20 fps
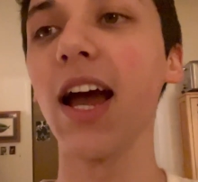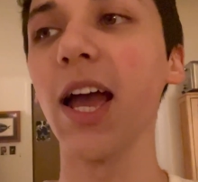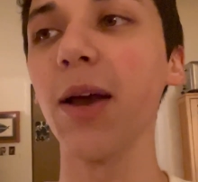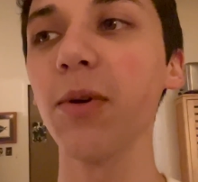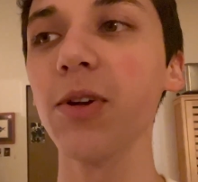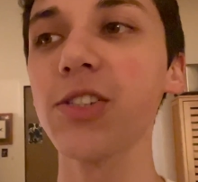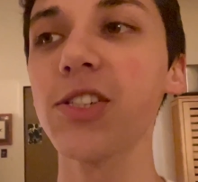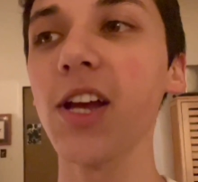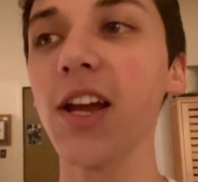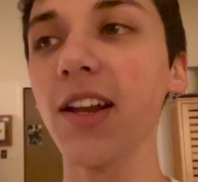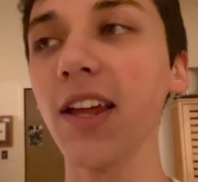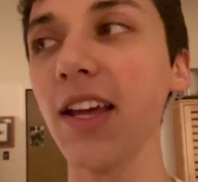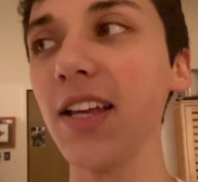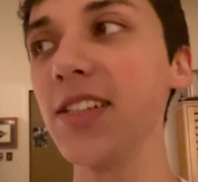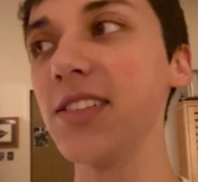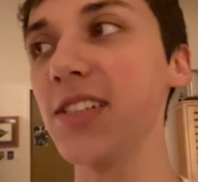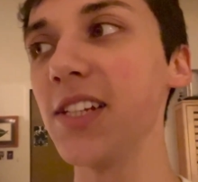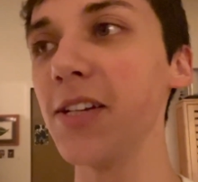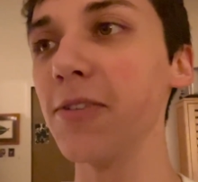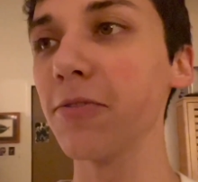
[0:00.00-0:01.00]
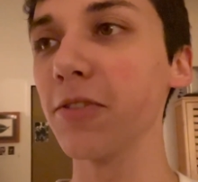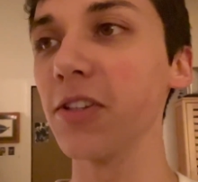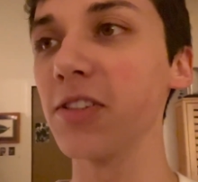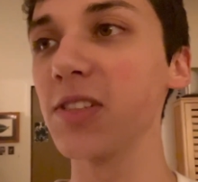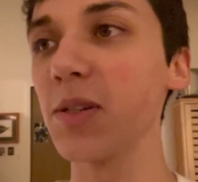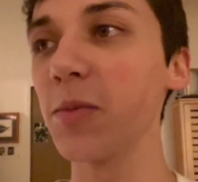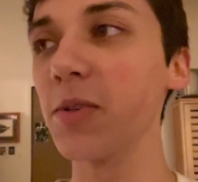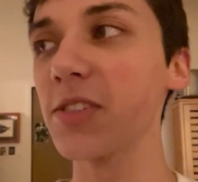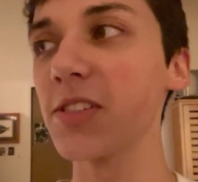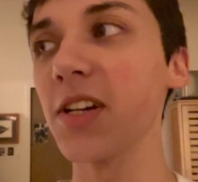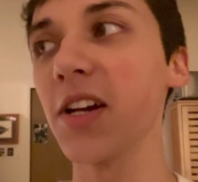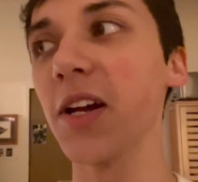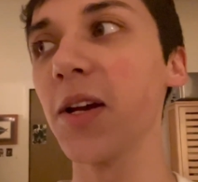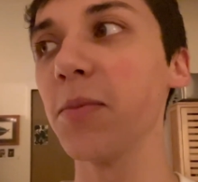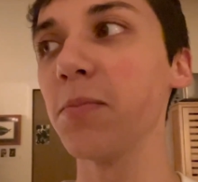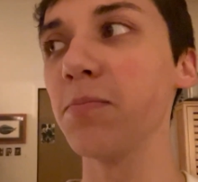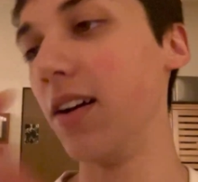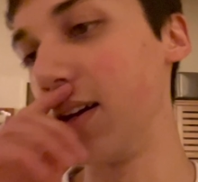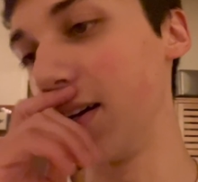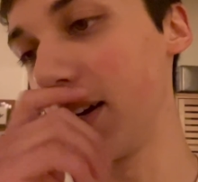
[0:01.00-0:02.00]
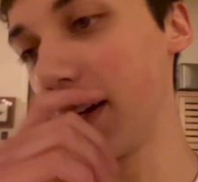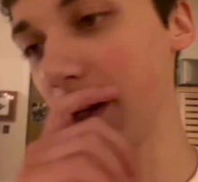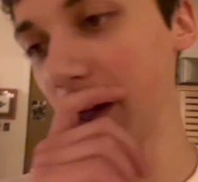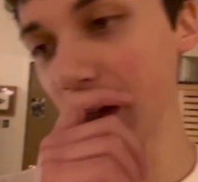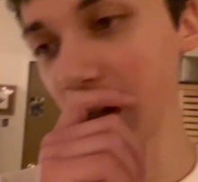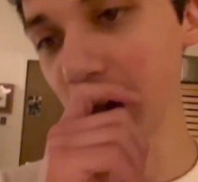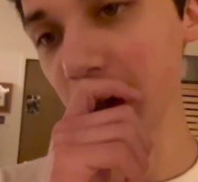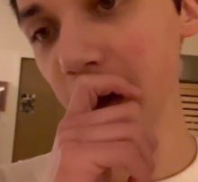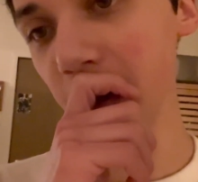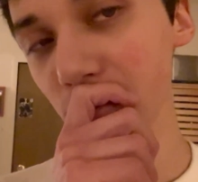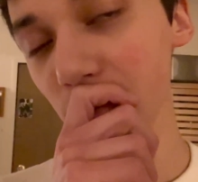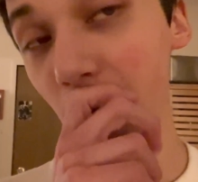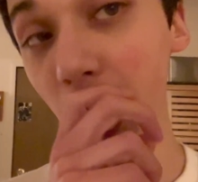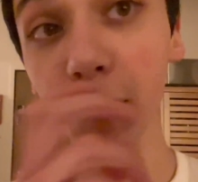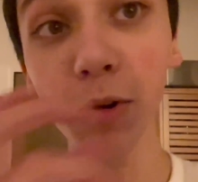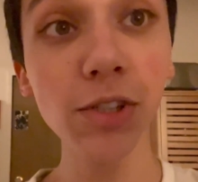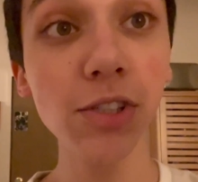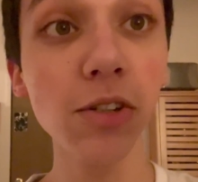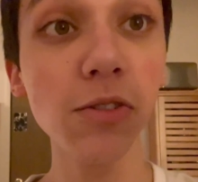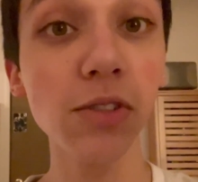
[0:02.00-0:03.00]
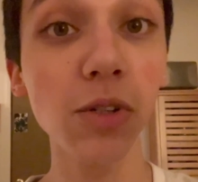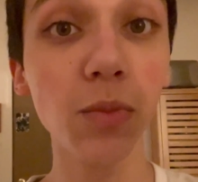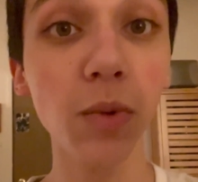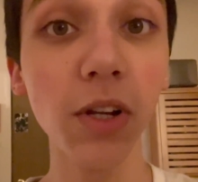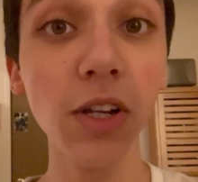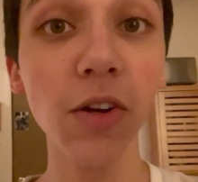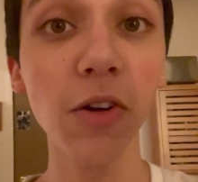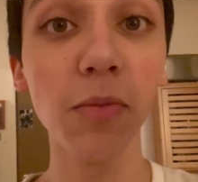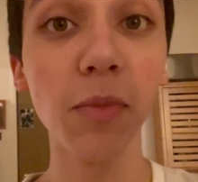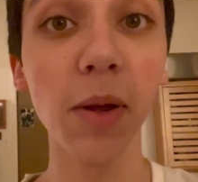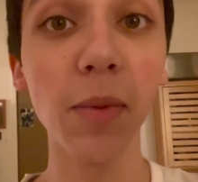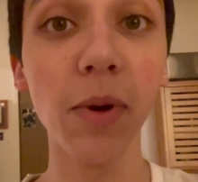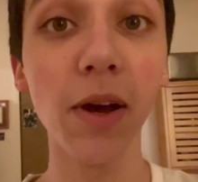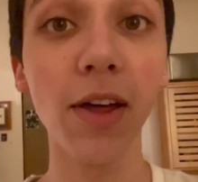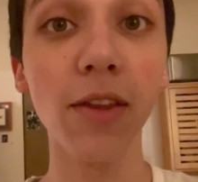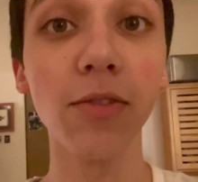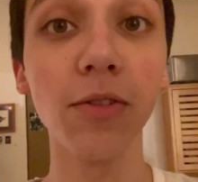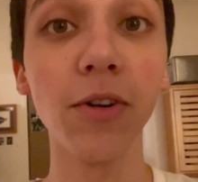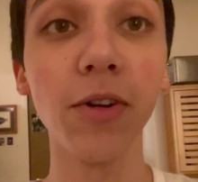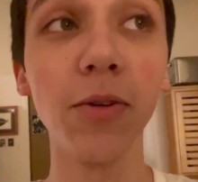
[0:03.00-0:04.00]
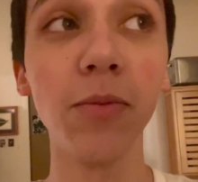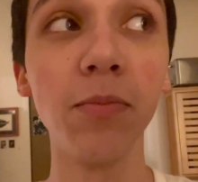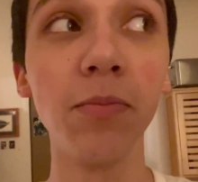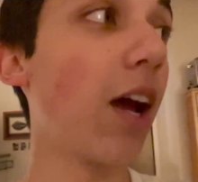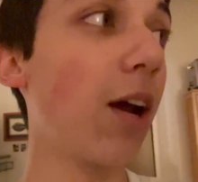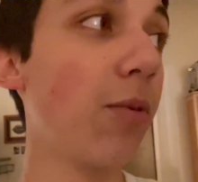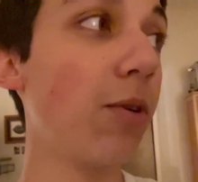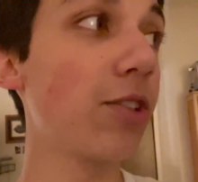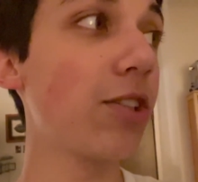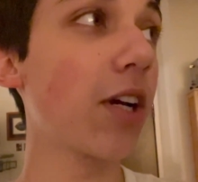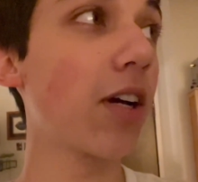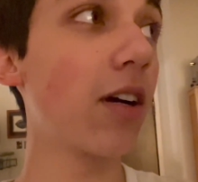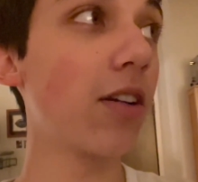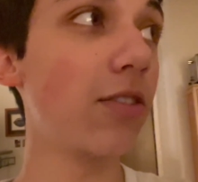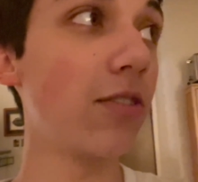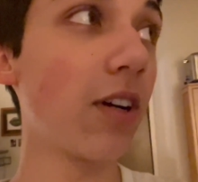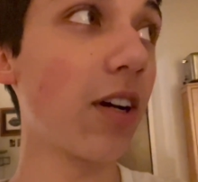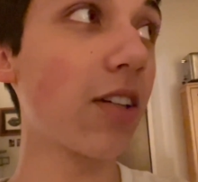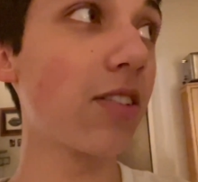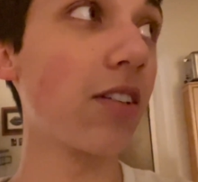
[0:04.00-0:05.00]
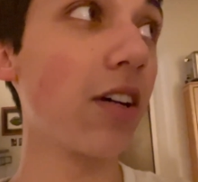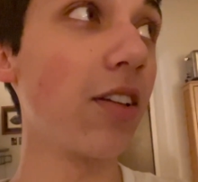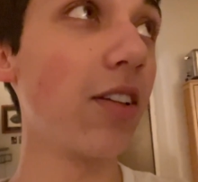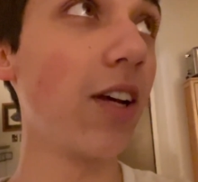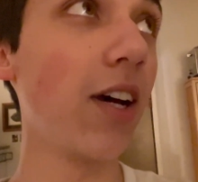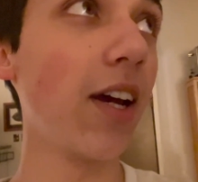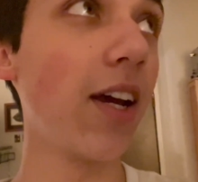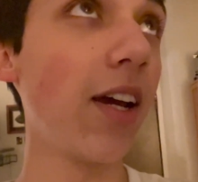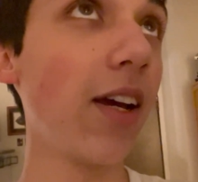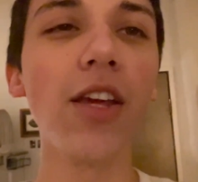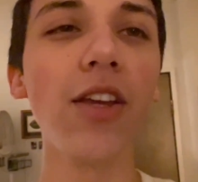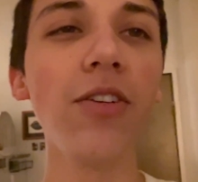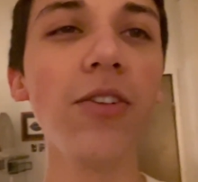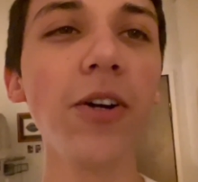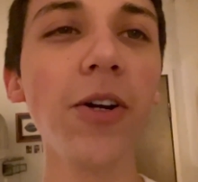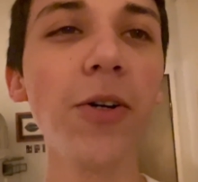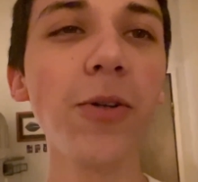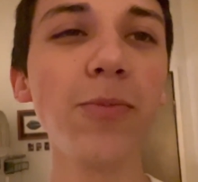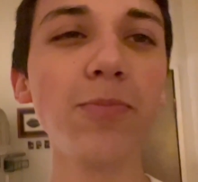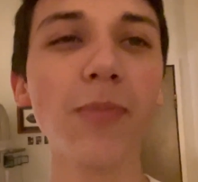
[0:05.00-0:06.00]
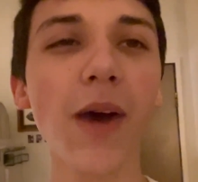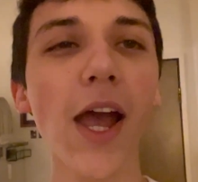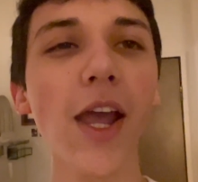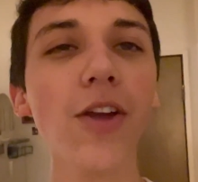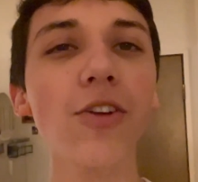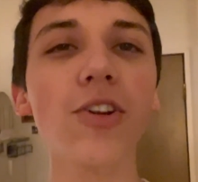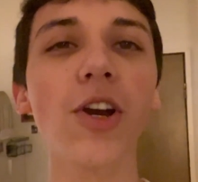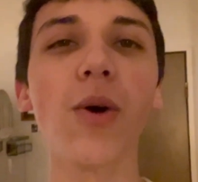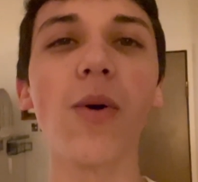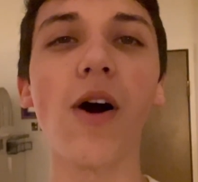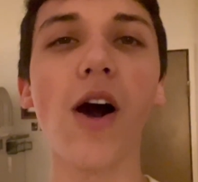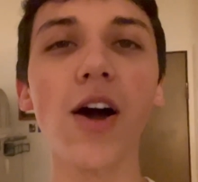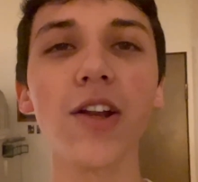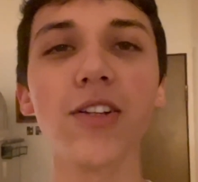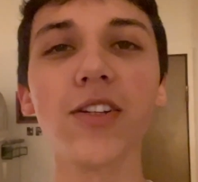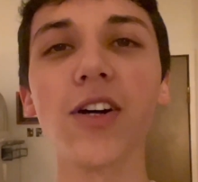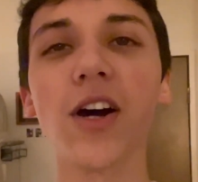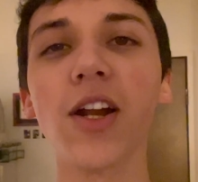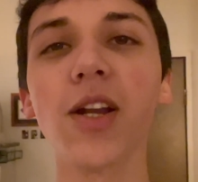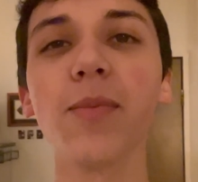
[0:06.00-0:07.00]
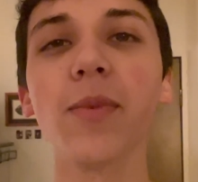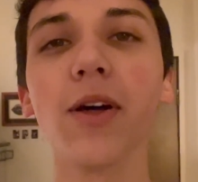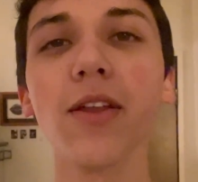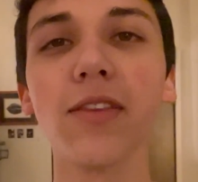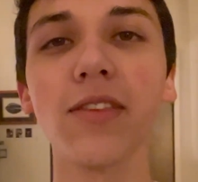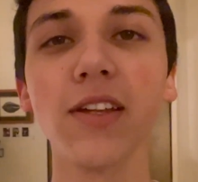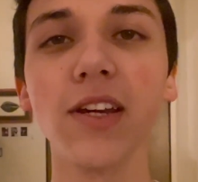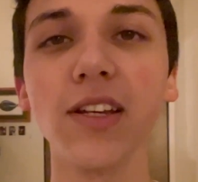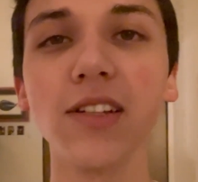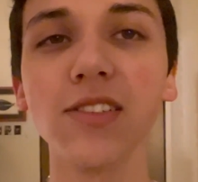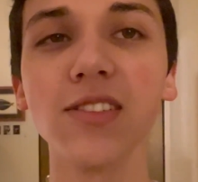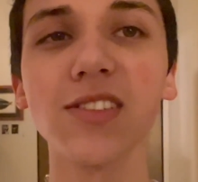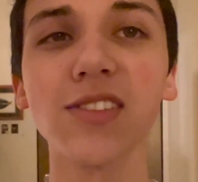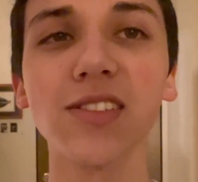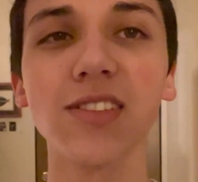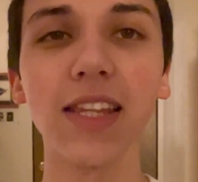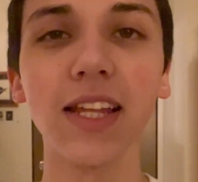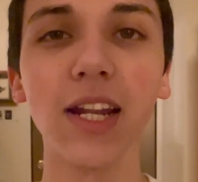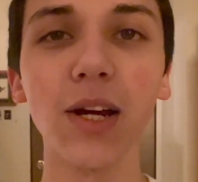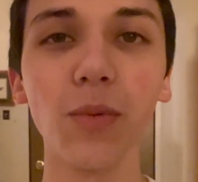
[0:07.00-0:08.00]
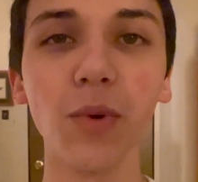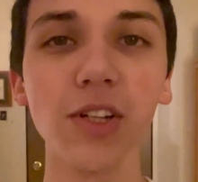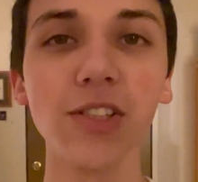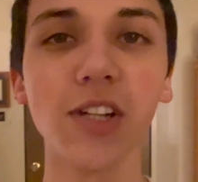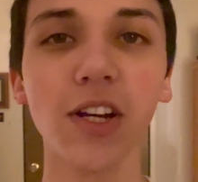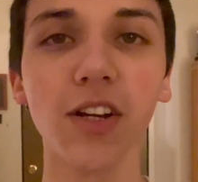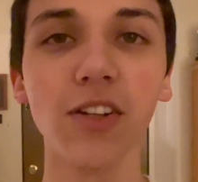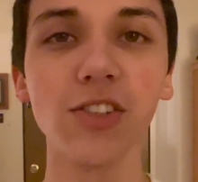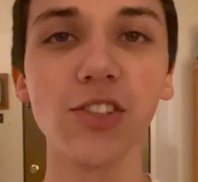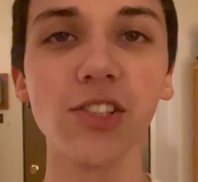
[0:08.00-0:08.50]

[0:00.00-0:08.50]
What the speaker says: I wish I had AC for the summertime. I wish there was a window in my bathroom. I wish I got direct sunlight. You know, I could go on and on about things that I wish I could